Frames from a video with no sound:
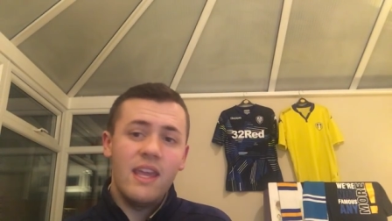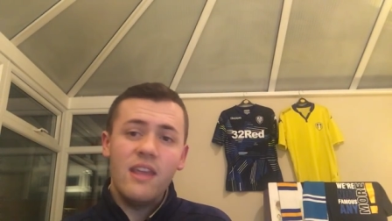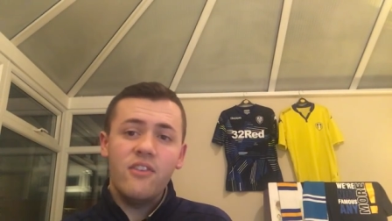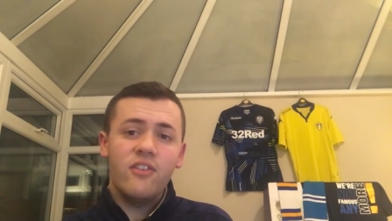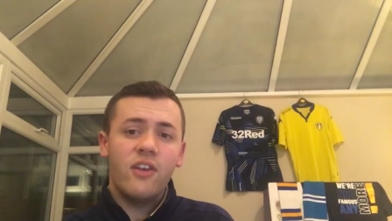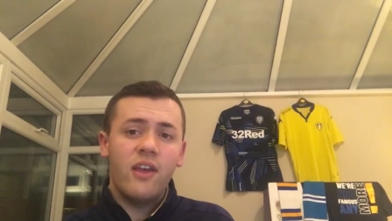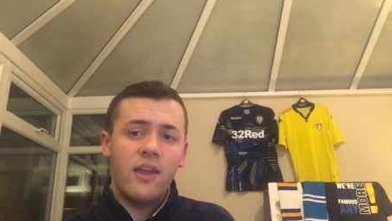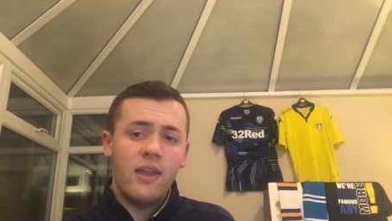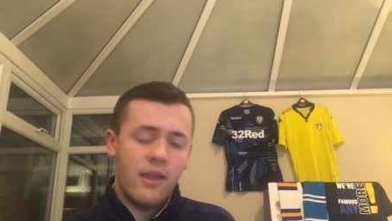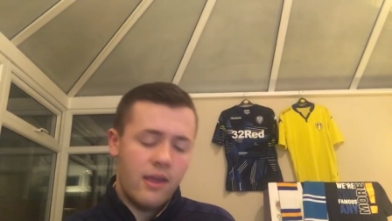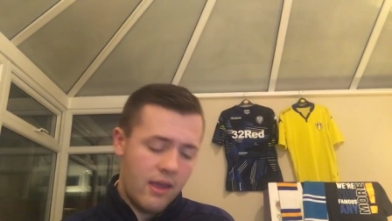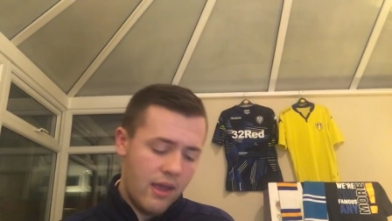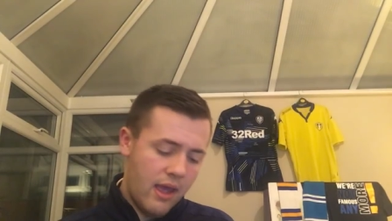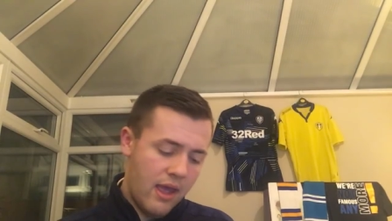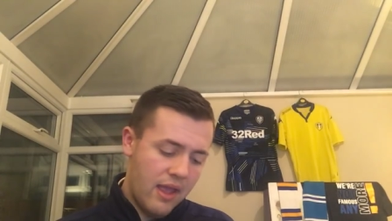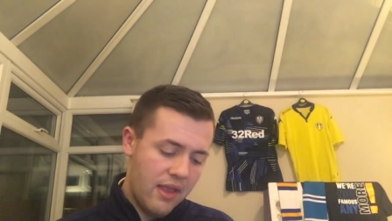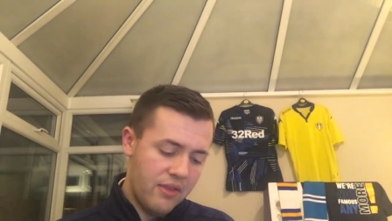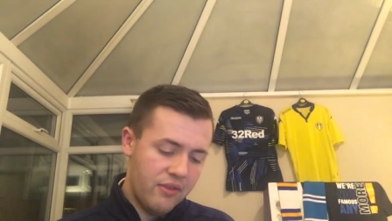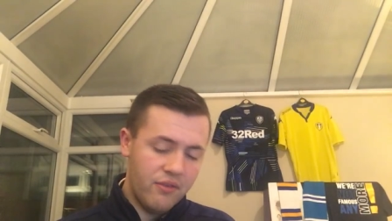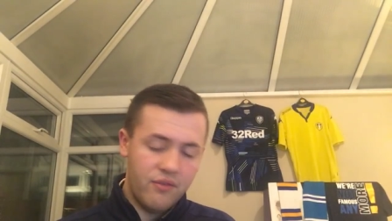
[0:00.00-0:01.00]
Eze
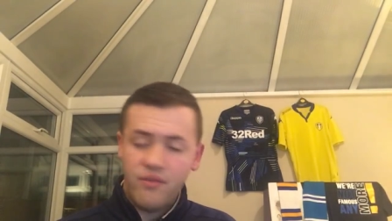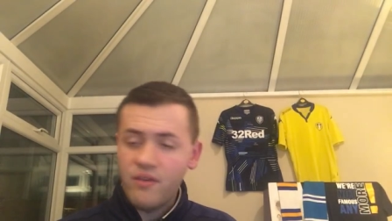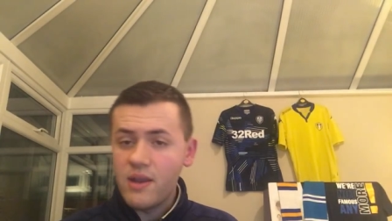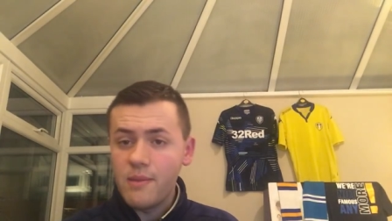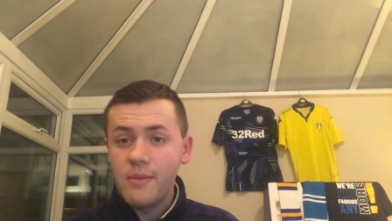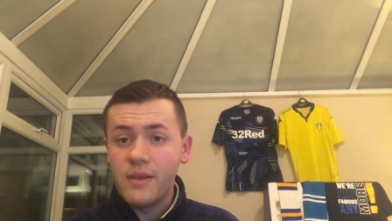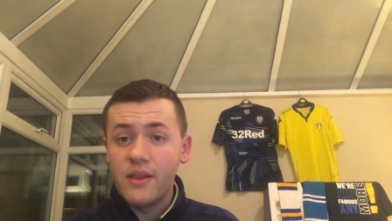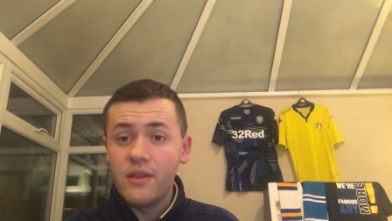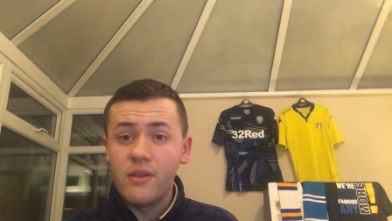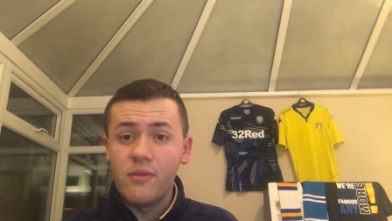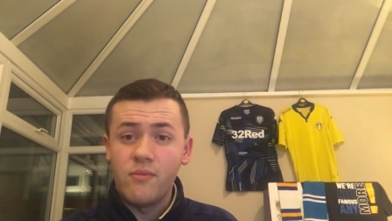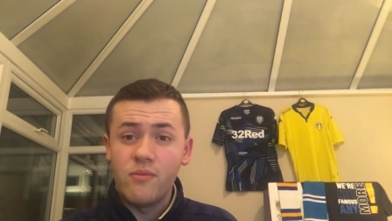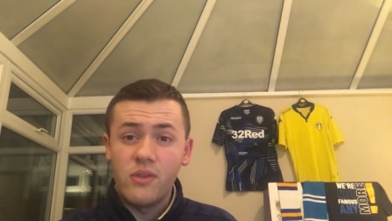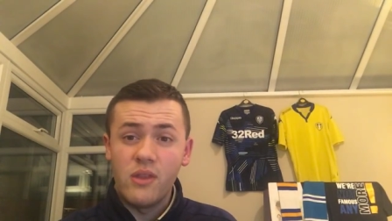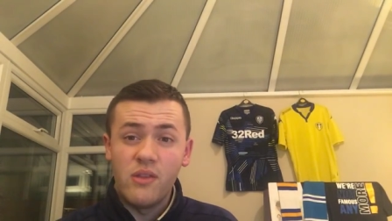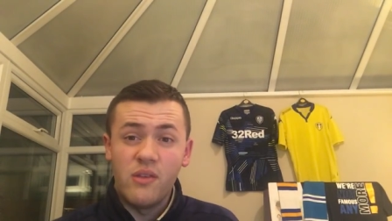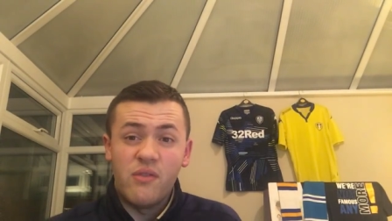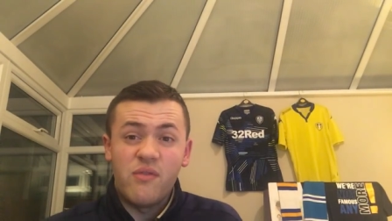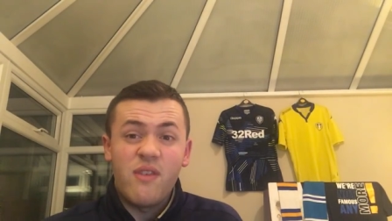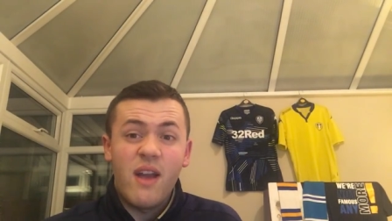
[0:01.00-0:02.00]
and Freeman
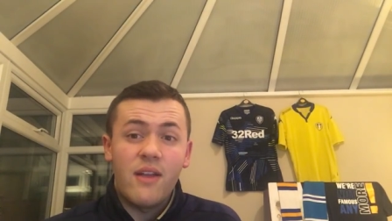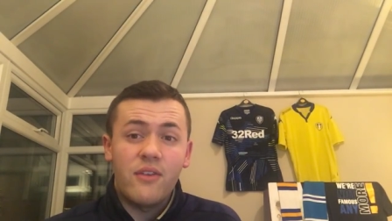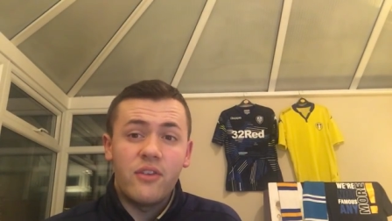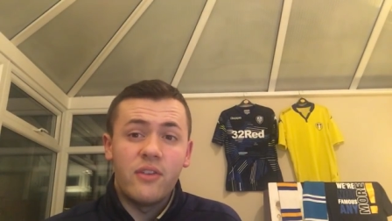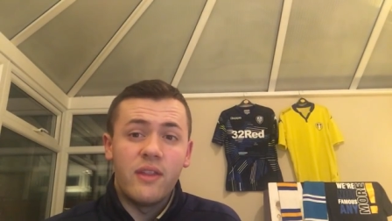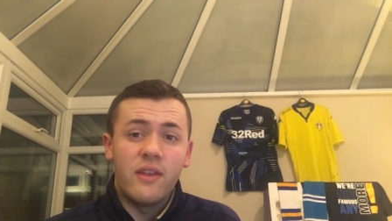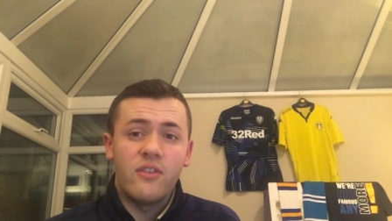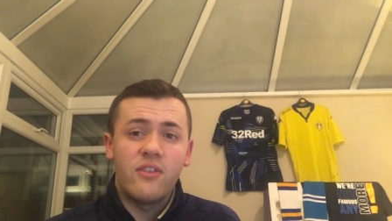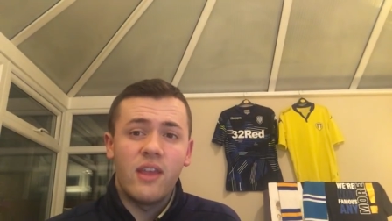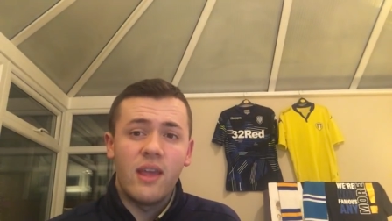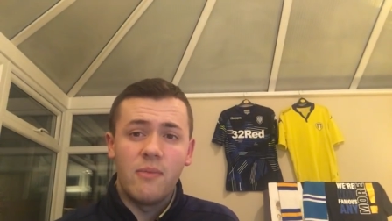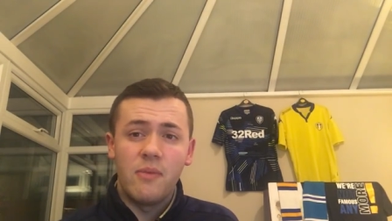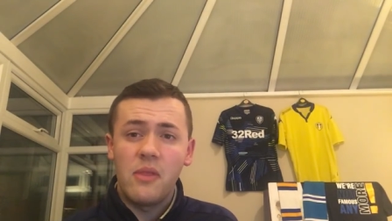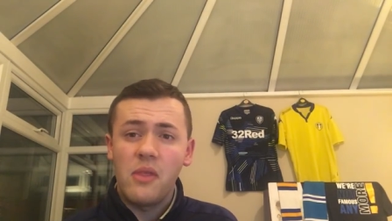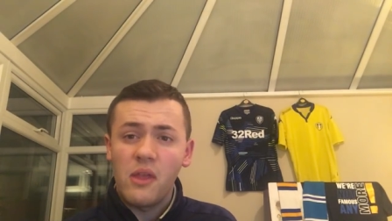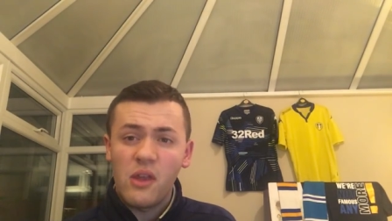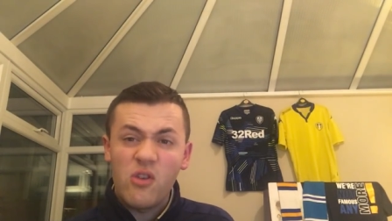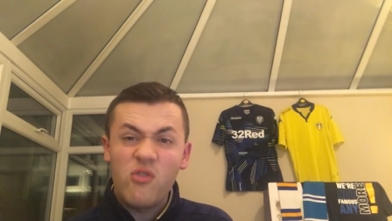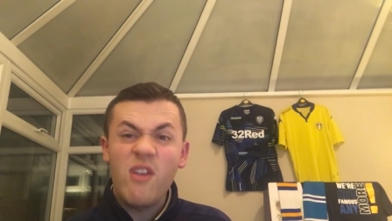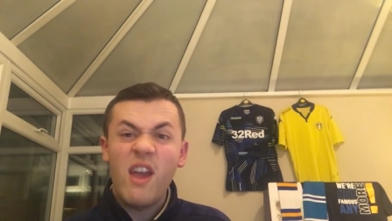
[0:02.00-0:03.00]
are the threats of this team,
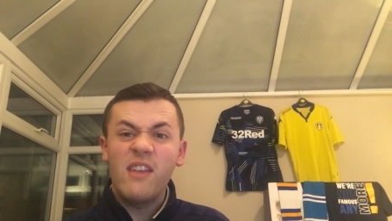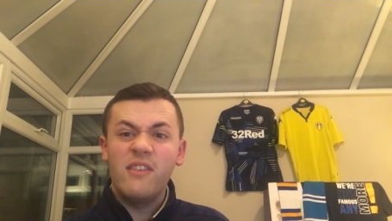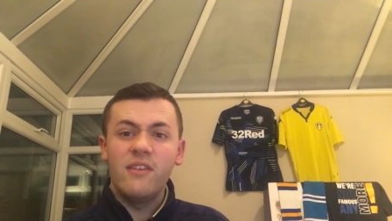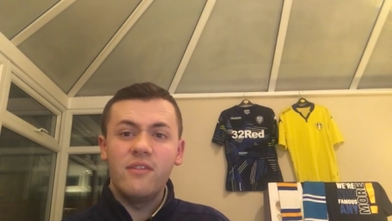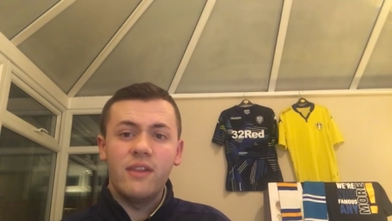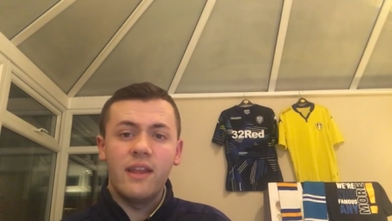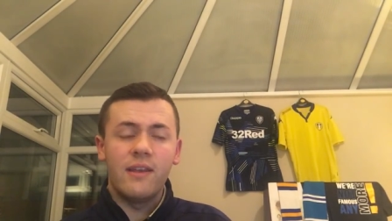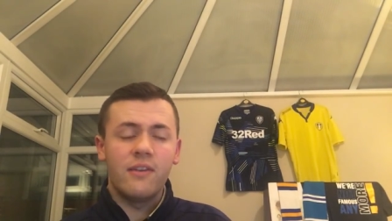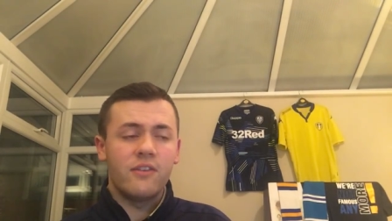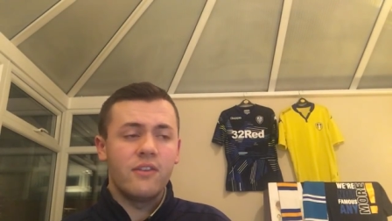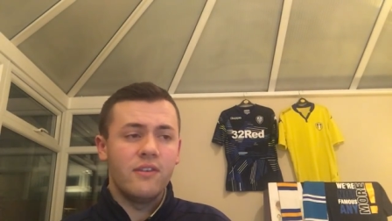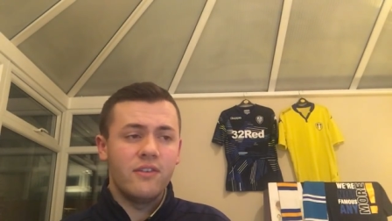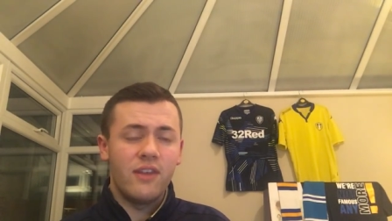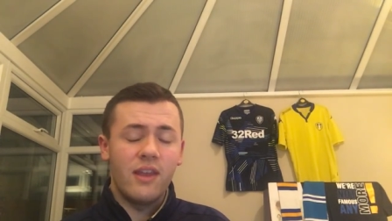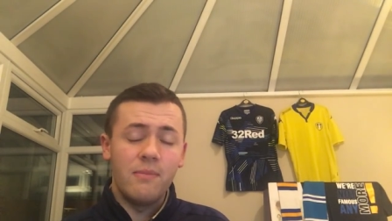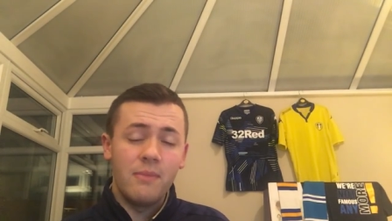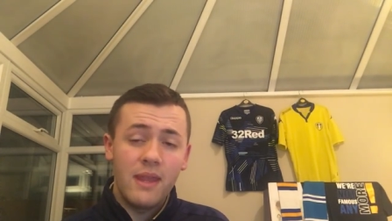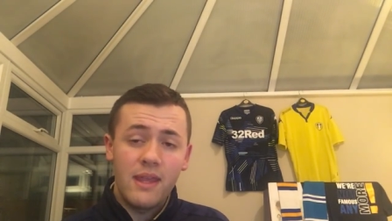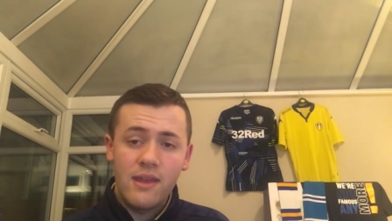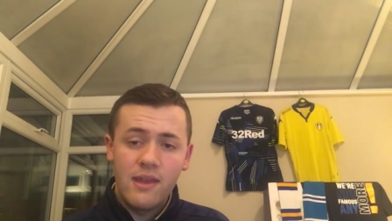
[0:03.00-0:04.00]
the creative links of this
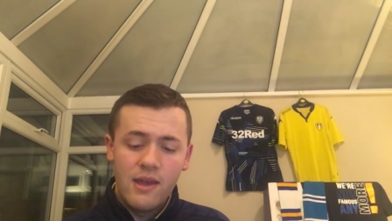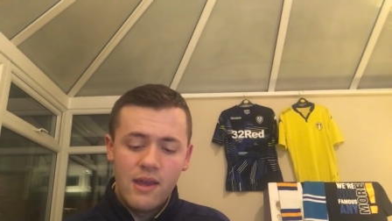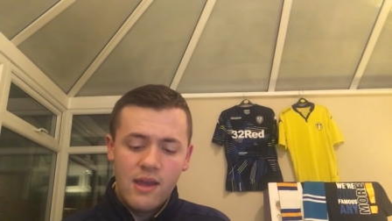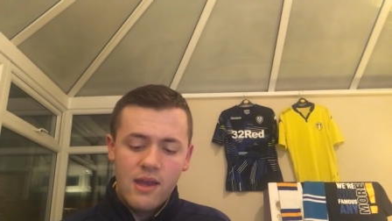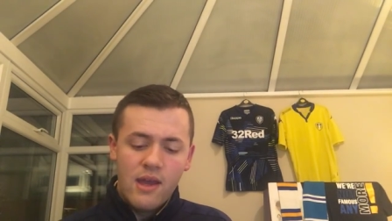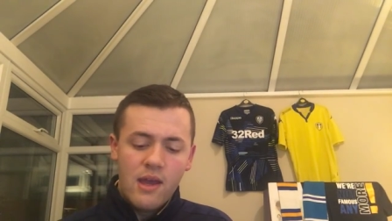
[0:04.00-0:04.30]
team. They